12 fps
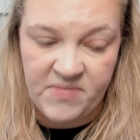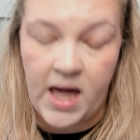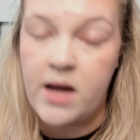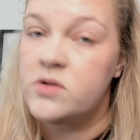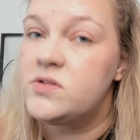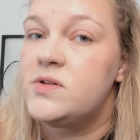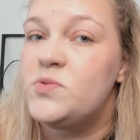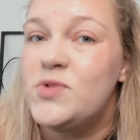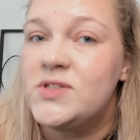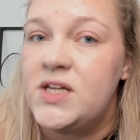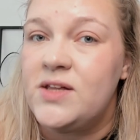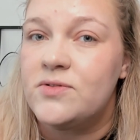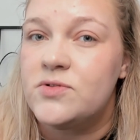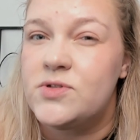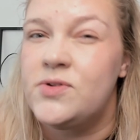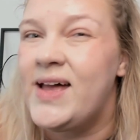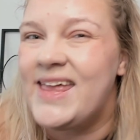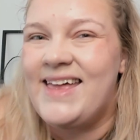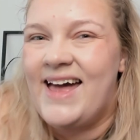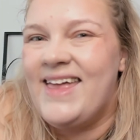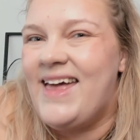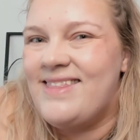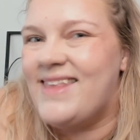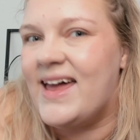And also it's multi-use, so I
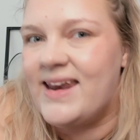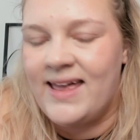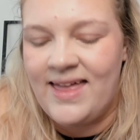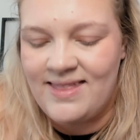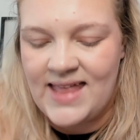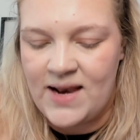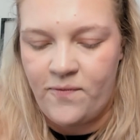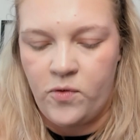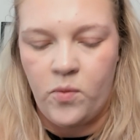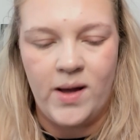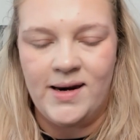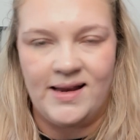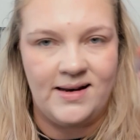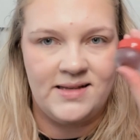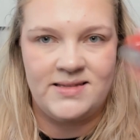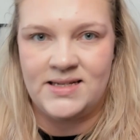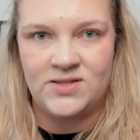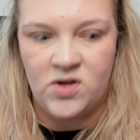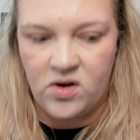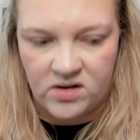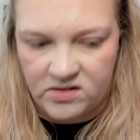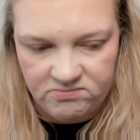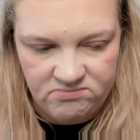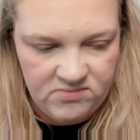get that. I get that if you want it. It's
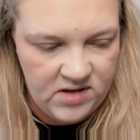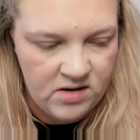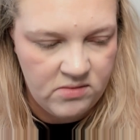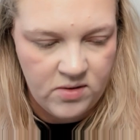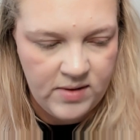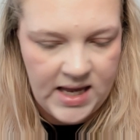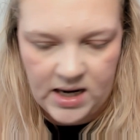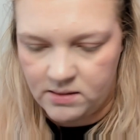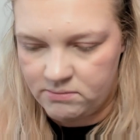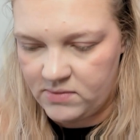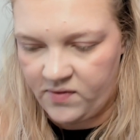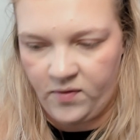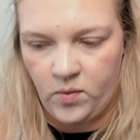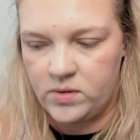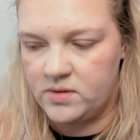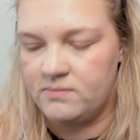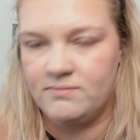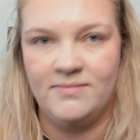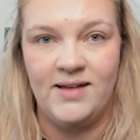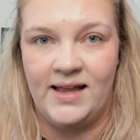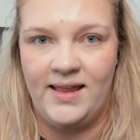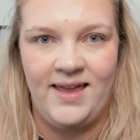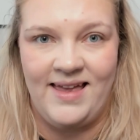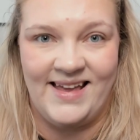good. You know, go get it if you want. I
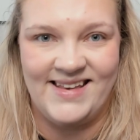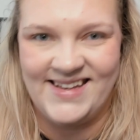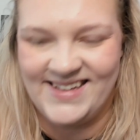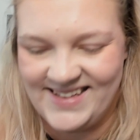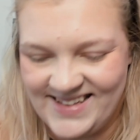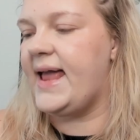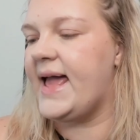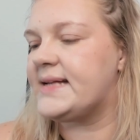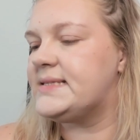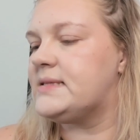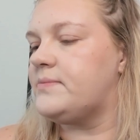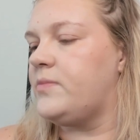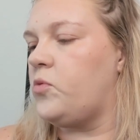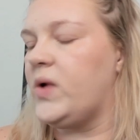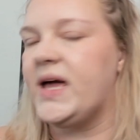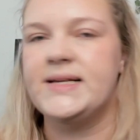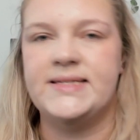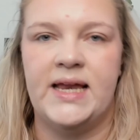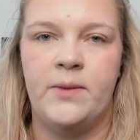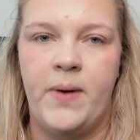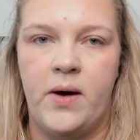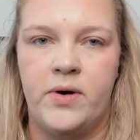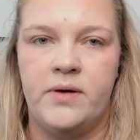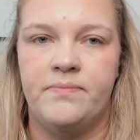like it. Next, we get a setting
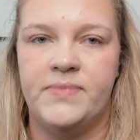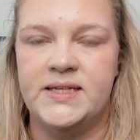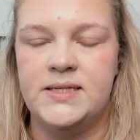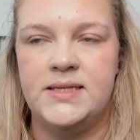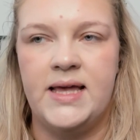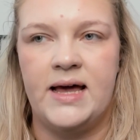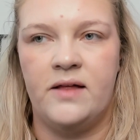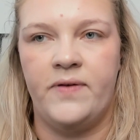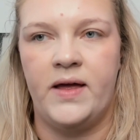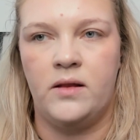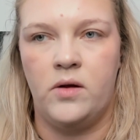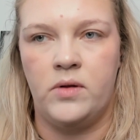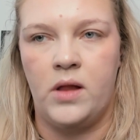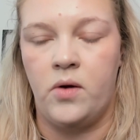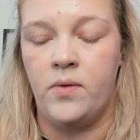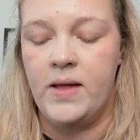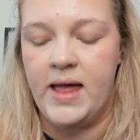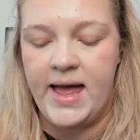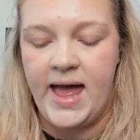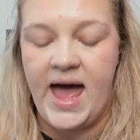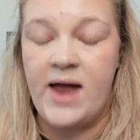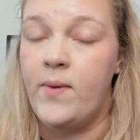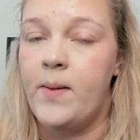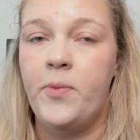powder. This is the e.l.f. Halo Glow.
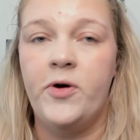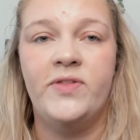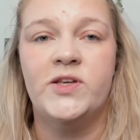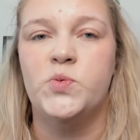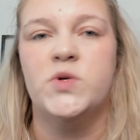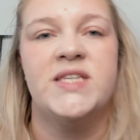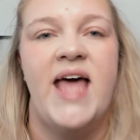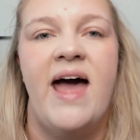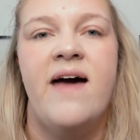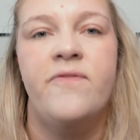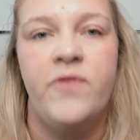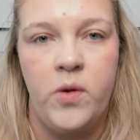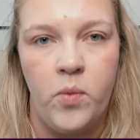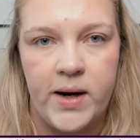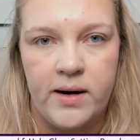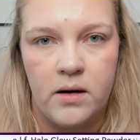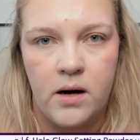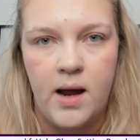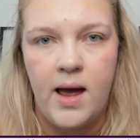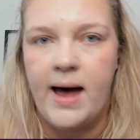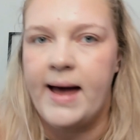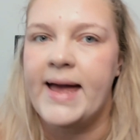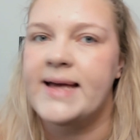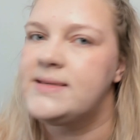At one point, this was everywhere.
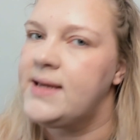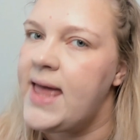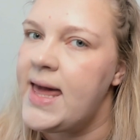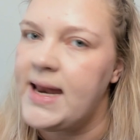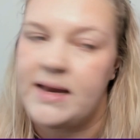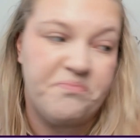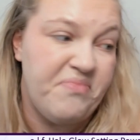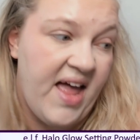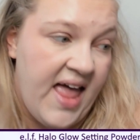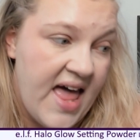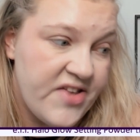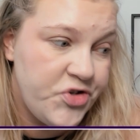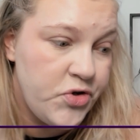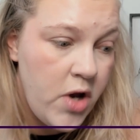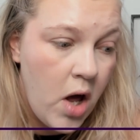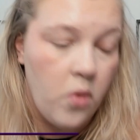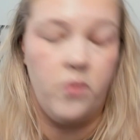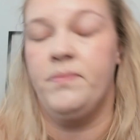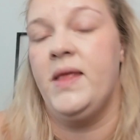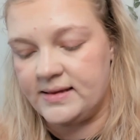I had to get it. I had to know.